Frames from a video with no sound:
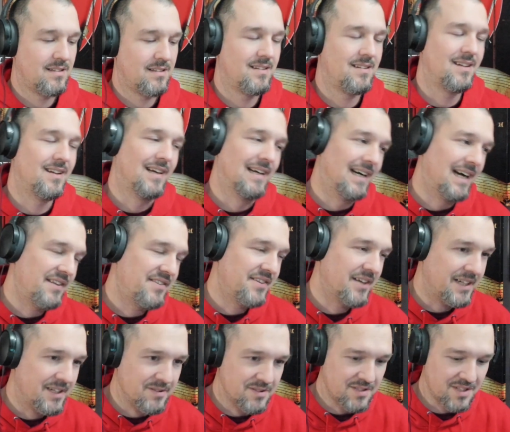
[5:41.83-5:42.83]
to- I thought
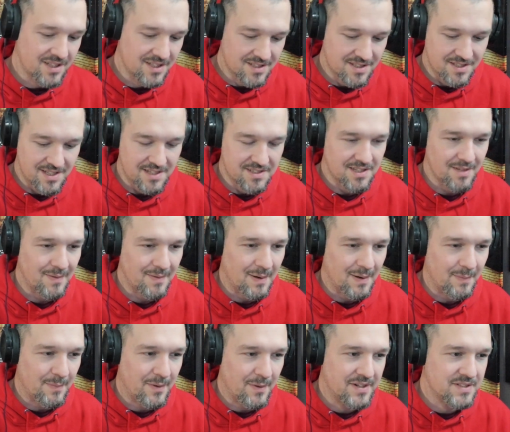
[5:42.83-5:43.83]
he was going to say something
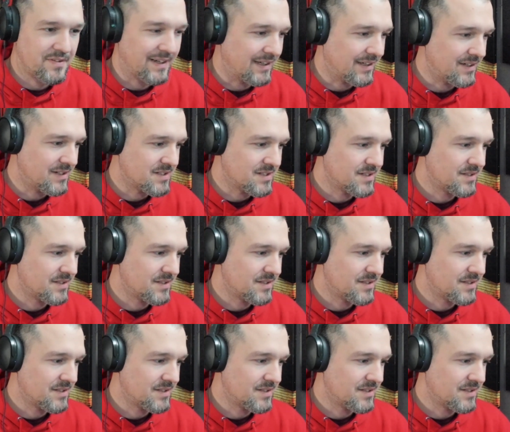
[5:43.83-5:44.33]
about his fingers.